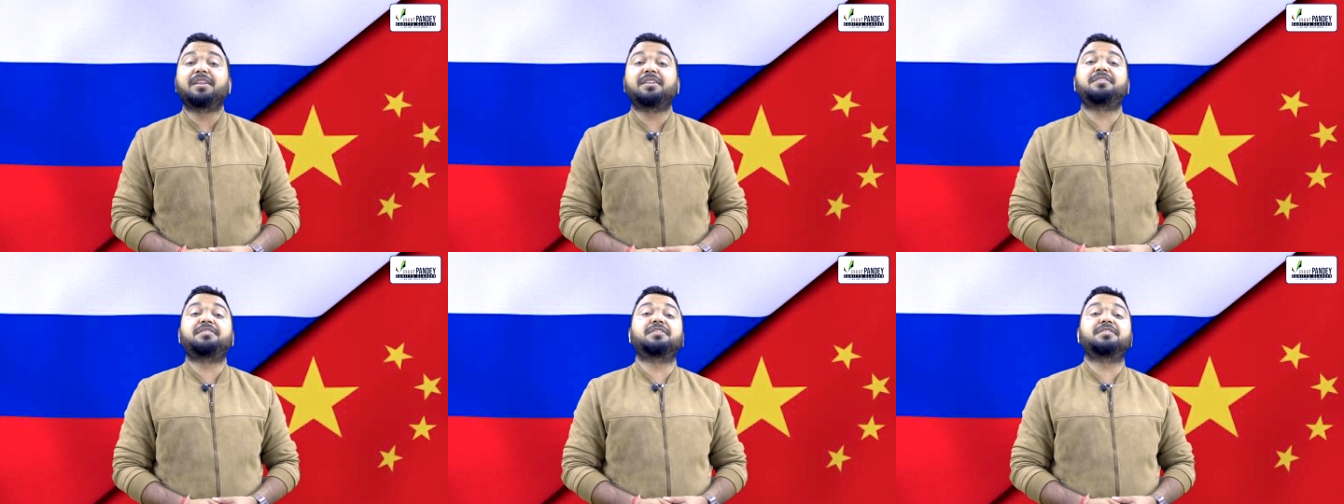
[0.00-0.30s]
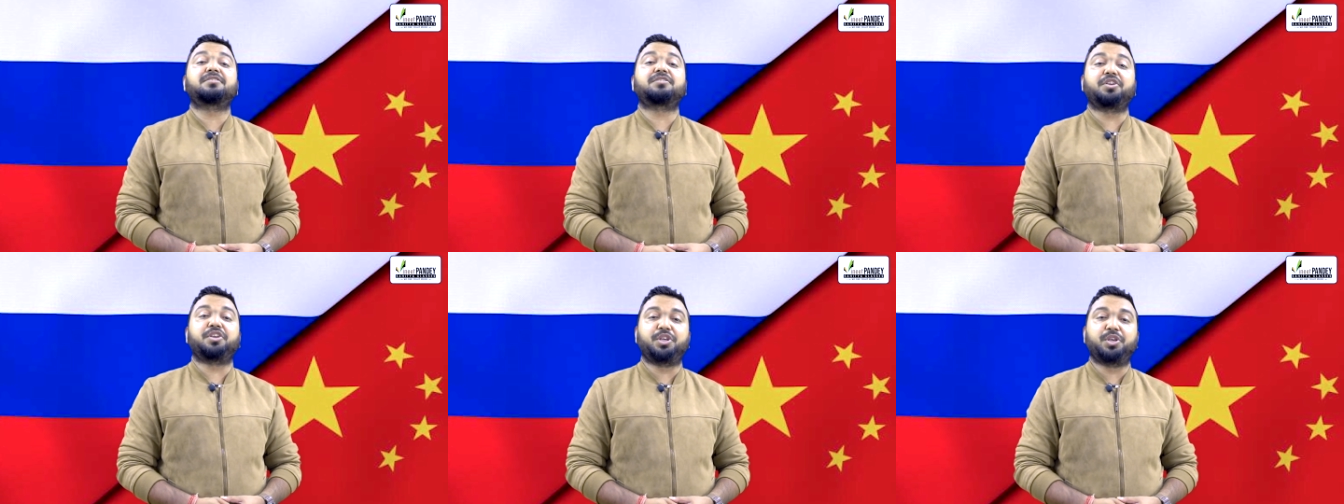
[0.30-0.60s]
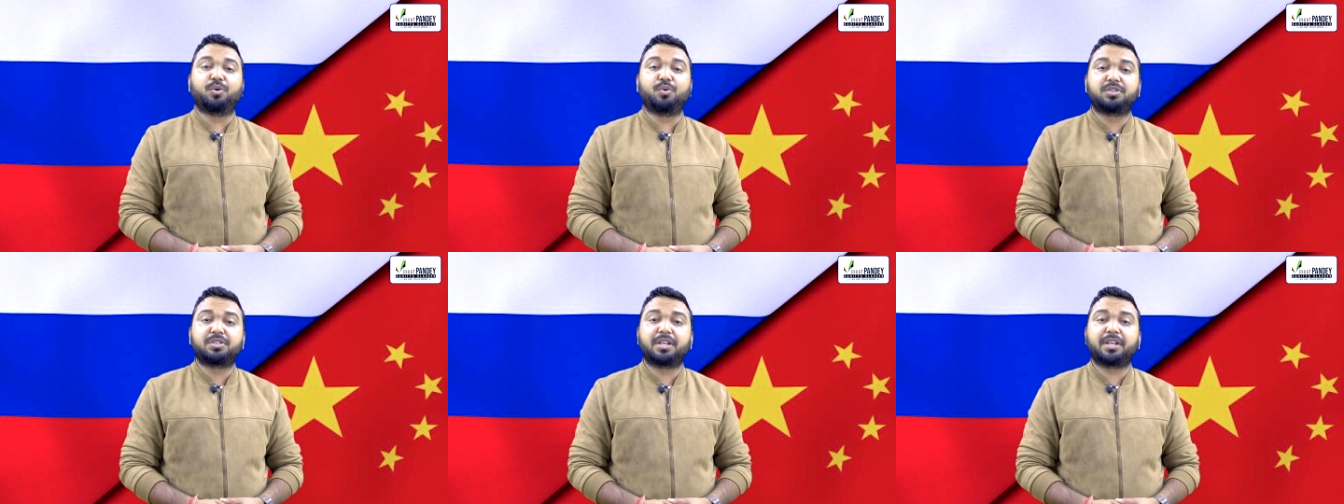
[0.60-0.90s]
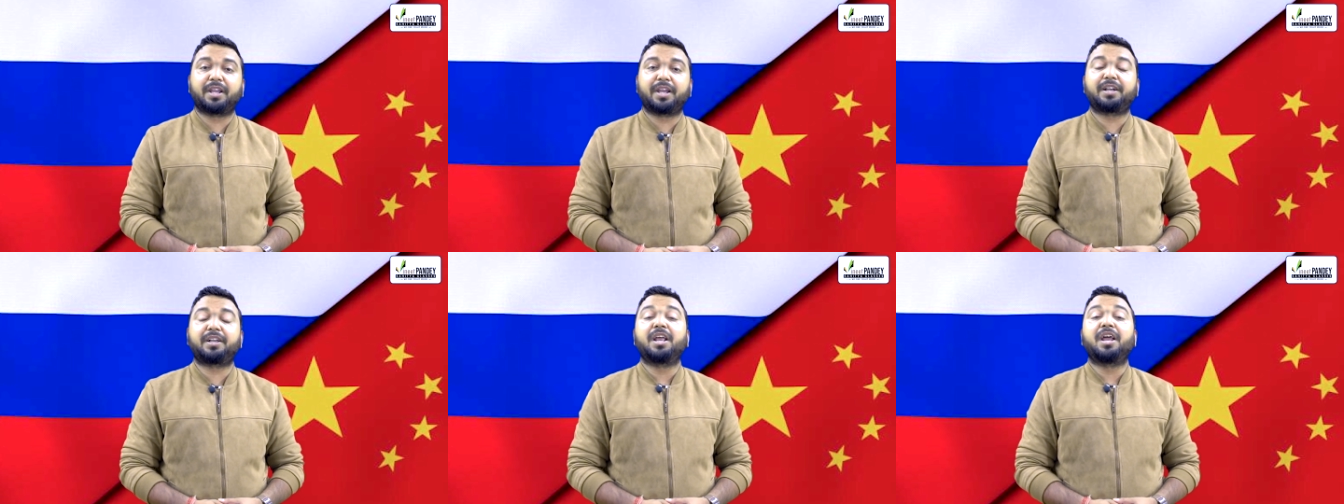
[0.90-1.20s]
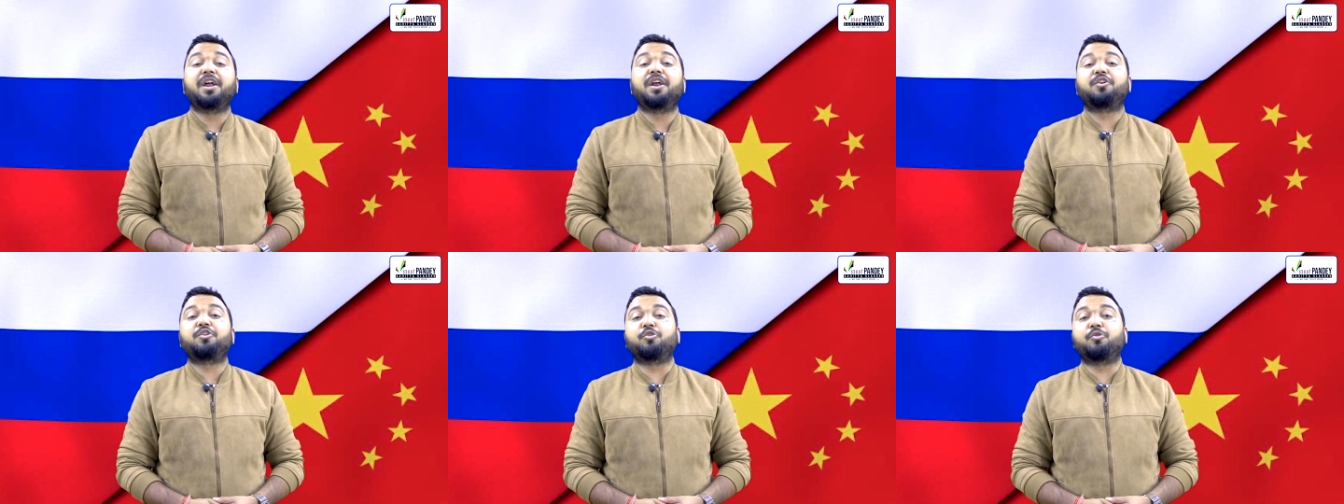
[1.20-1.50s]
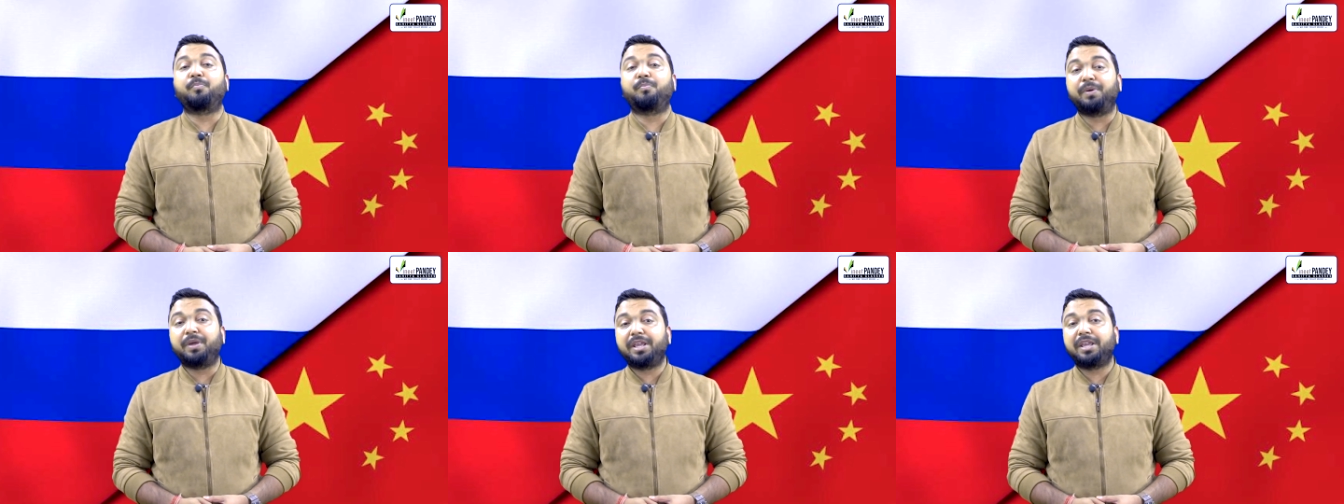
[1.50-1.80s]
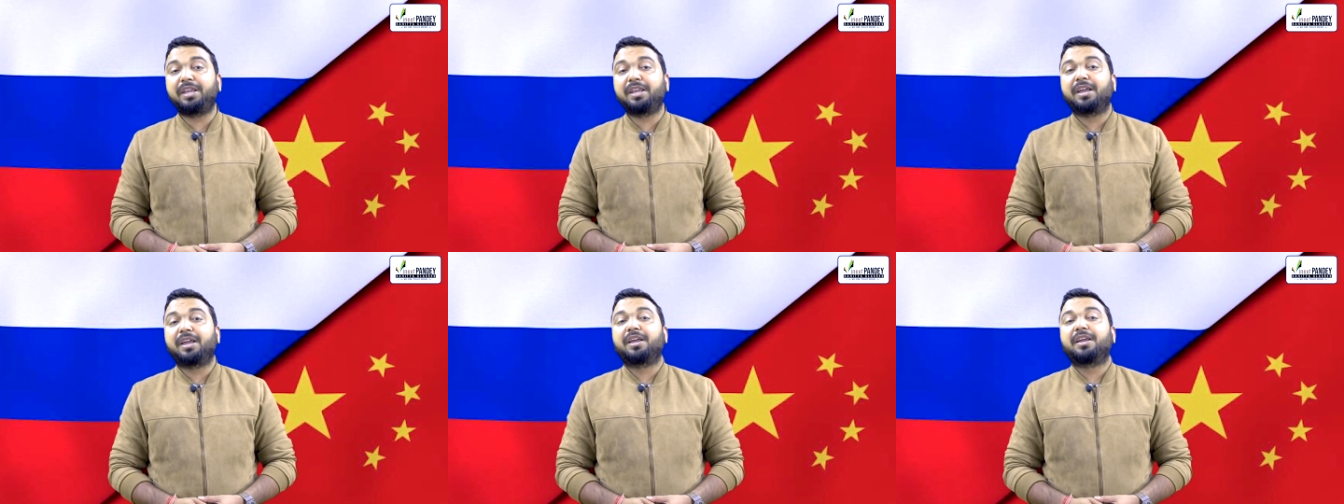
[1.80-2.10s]
just using it to
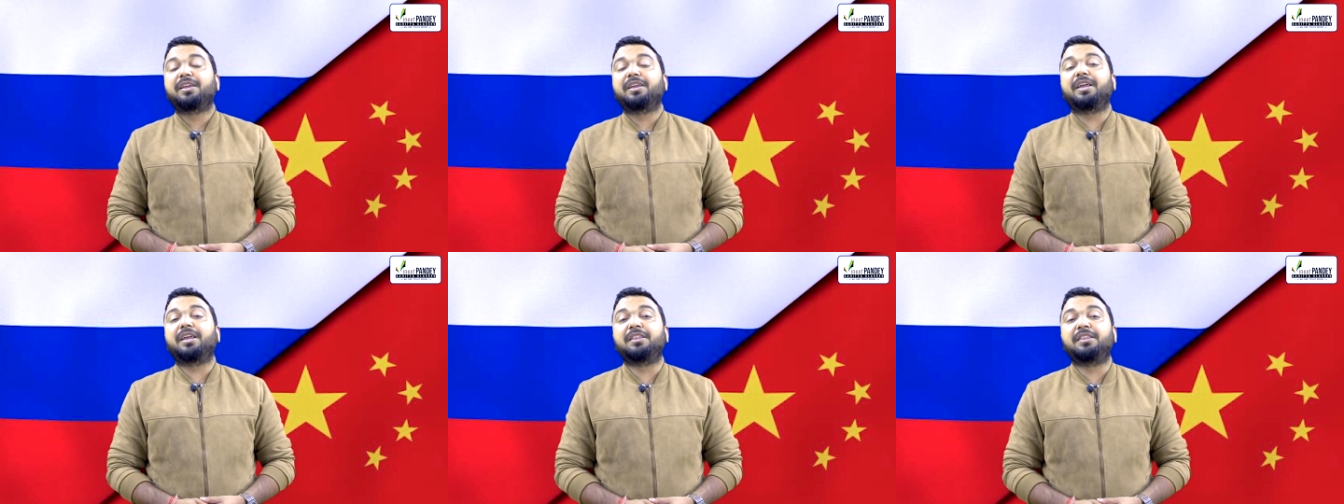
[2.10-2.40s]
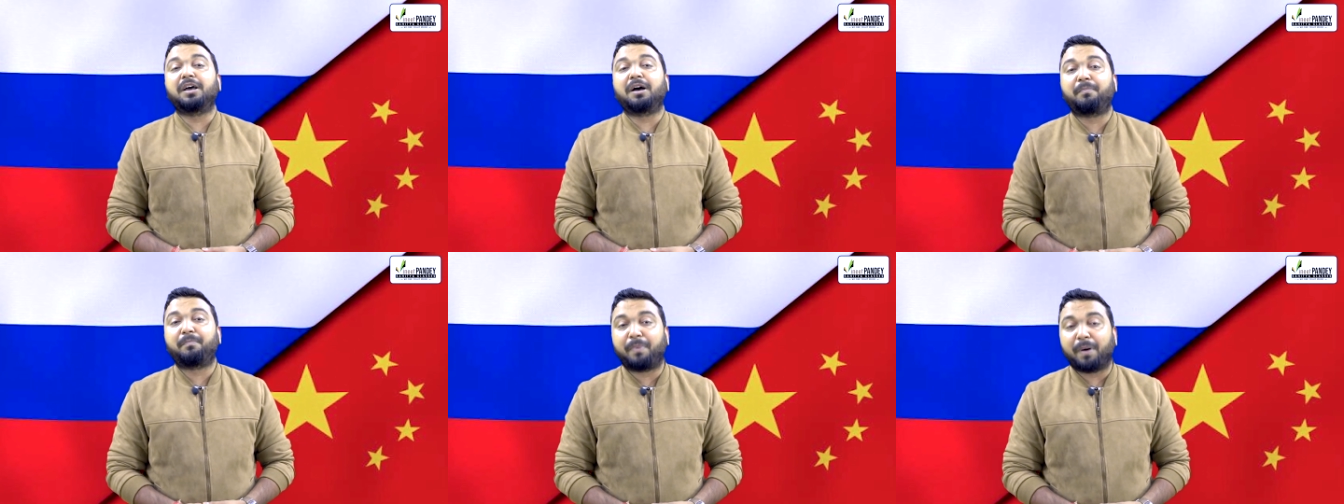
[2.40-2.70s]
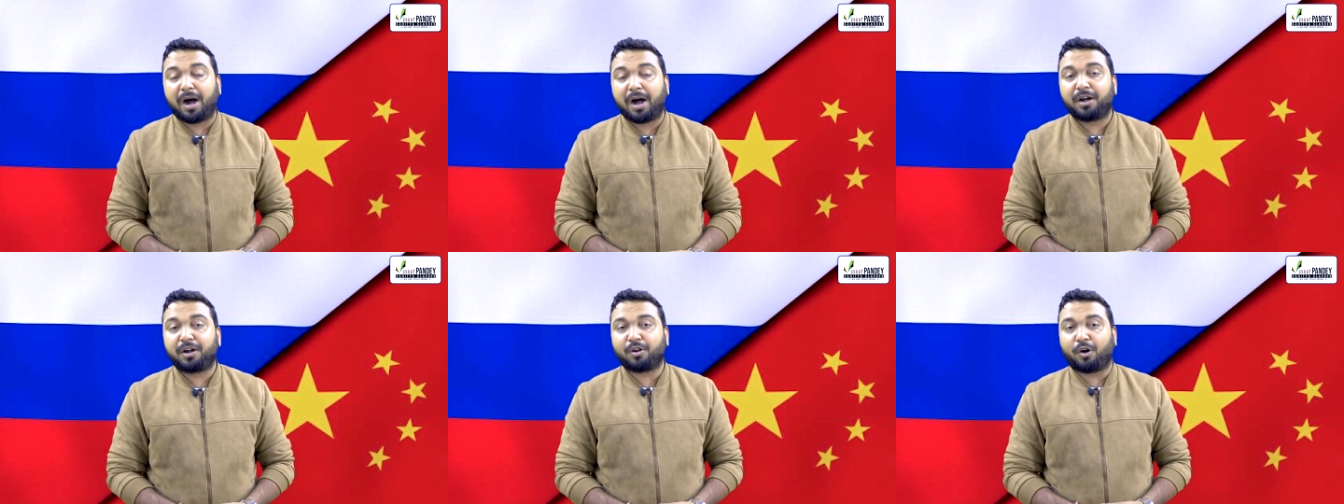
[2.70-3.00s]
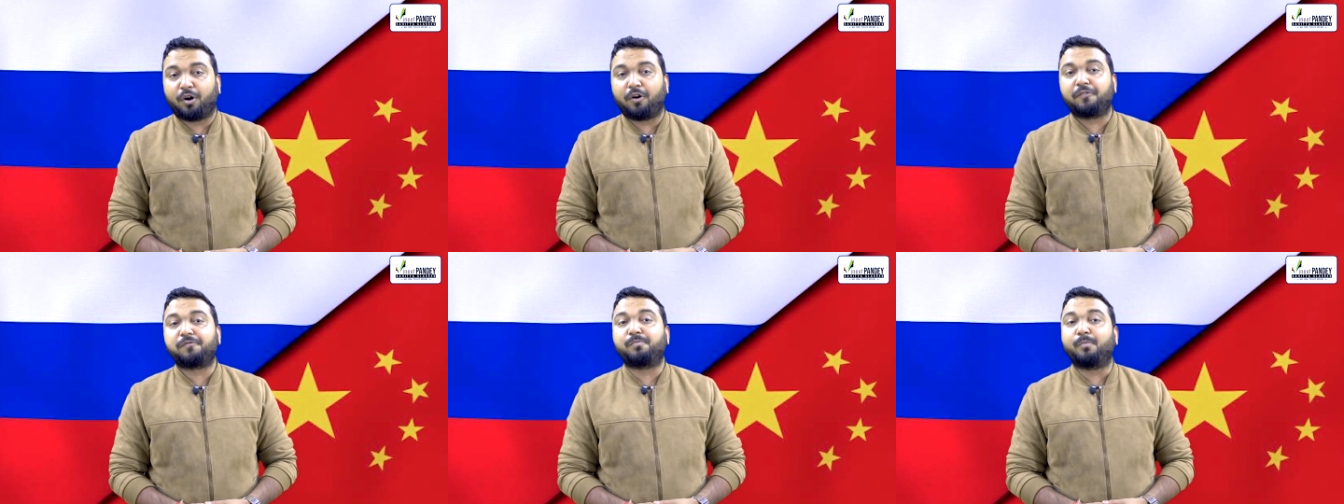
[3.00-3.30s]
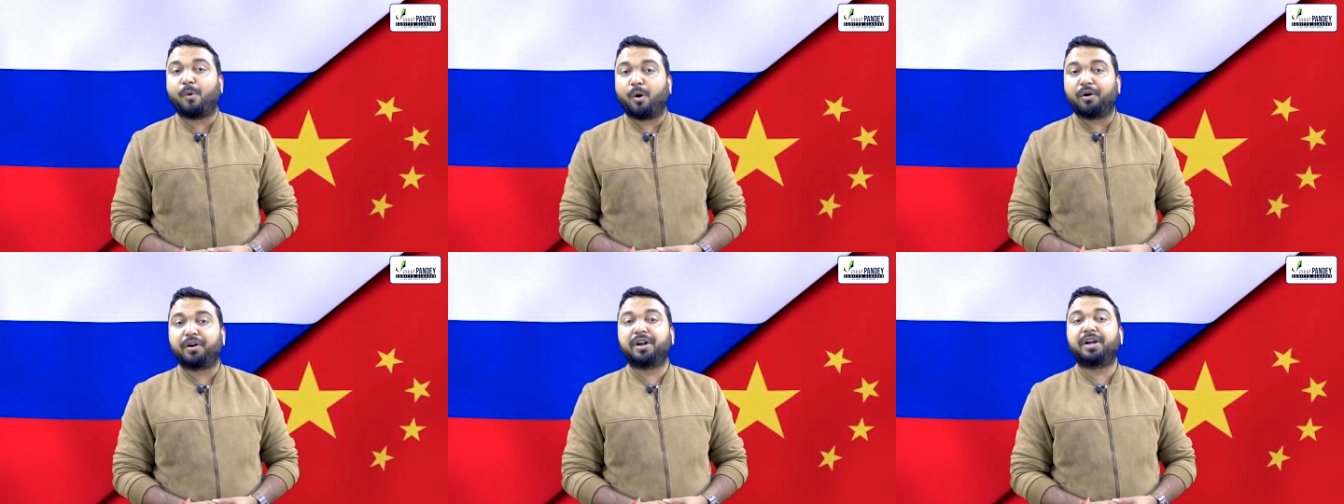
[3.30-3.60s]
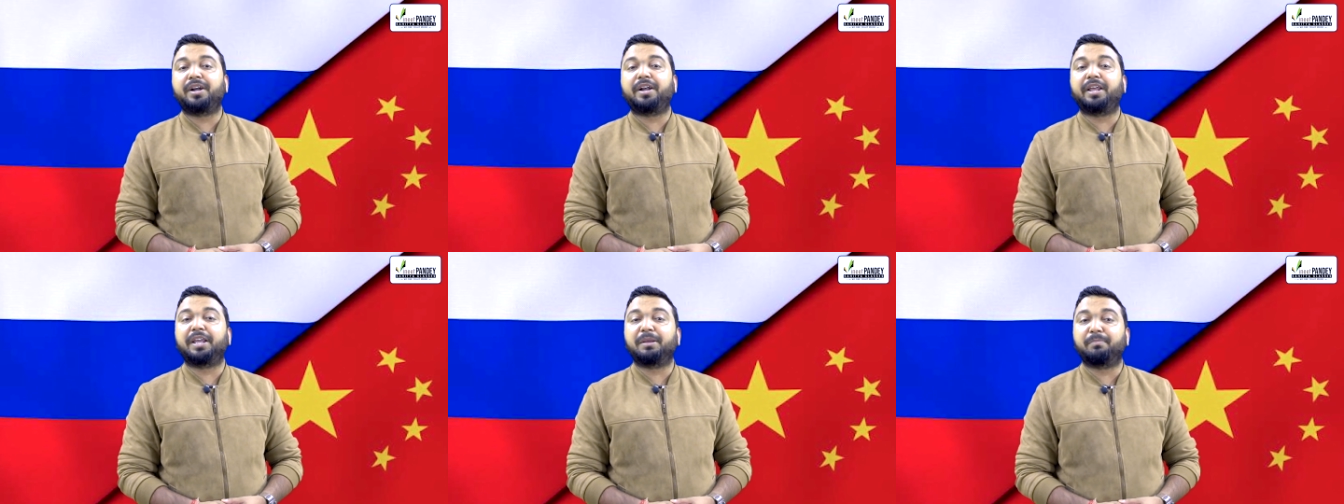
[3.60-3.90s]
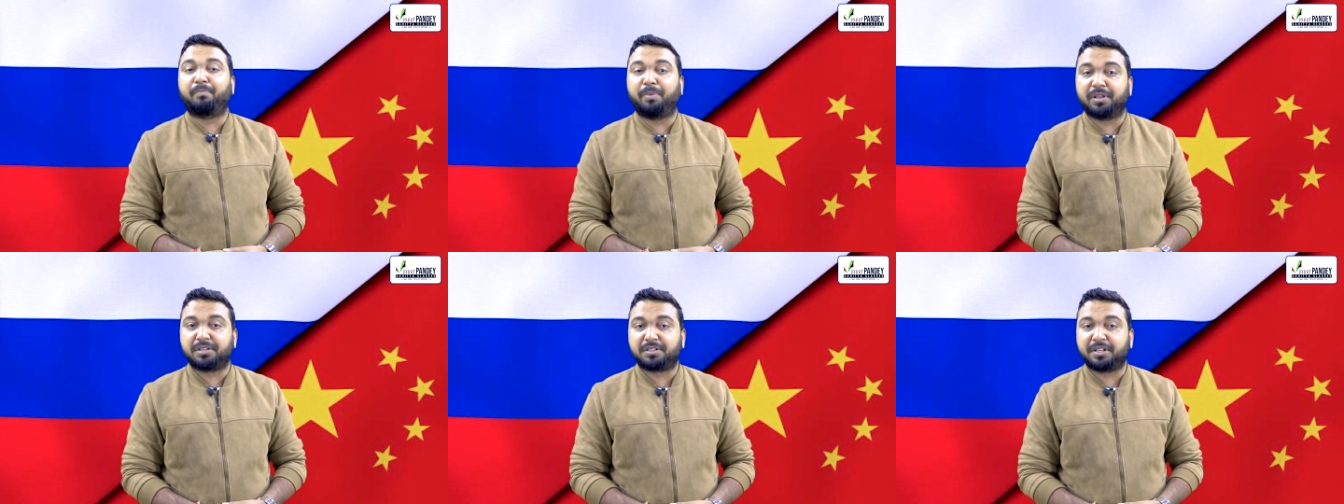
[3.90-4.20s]
be in the part of modern day
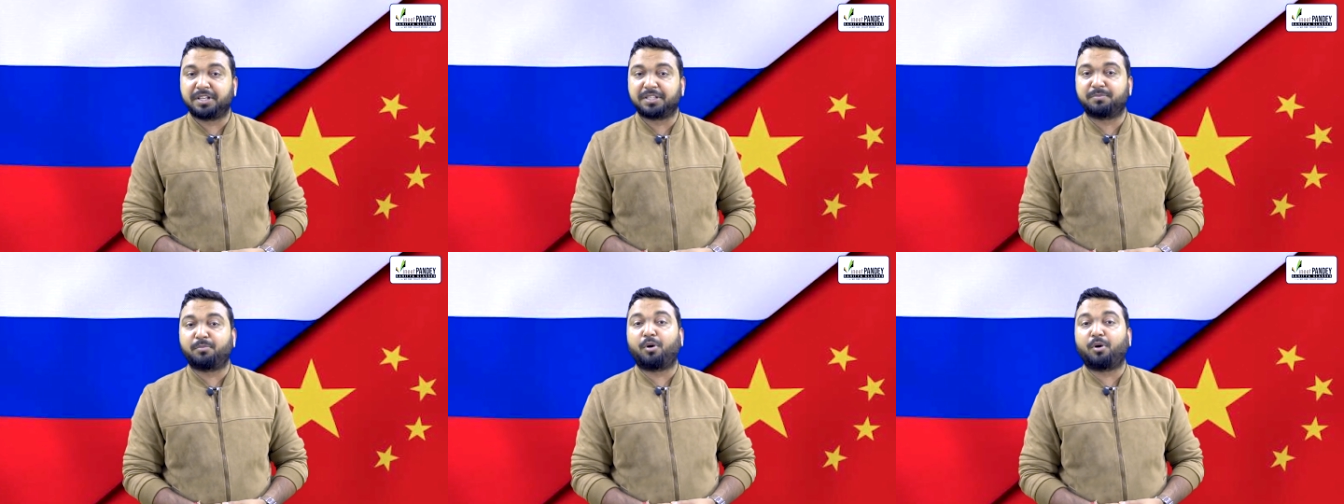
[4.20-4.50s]
business,